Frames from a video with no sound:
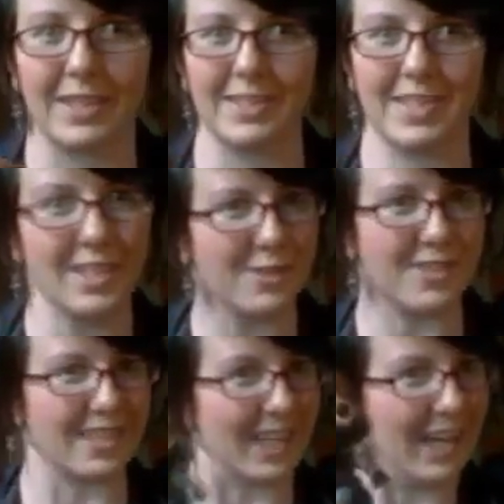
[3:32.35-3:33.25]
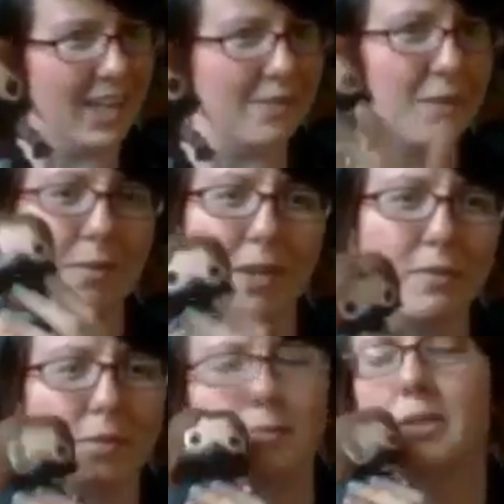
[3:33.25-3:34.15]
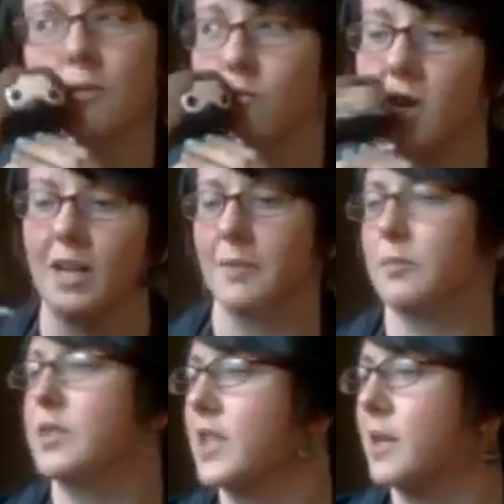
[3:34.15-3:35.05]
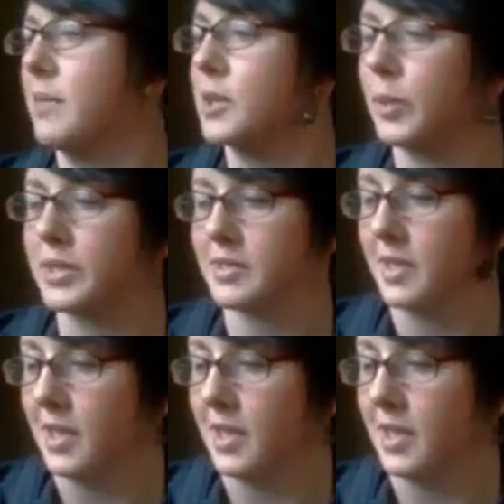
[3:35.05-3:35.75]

He's interesting. I love him. I love him so much. Mwah. Please come back to us.